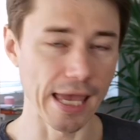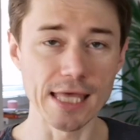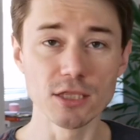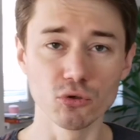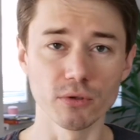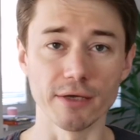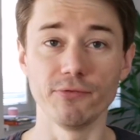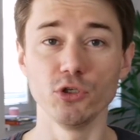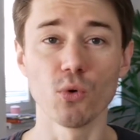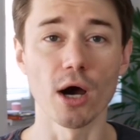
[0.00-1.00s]
can do
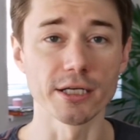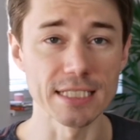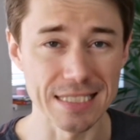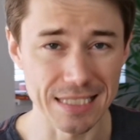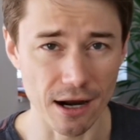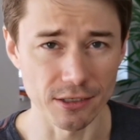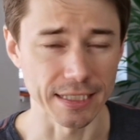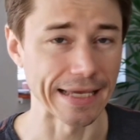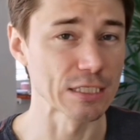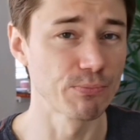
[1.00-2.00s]
if you are starting,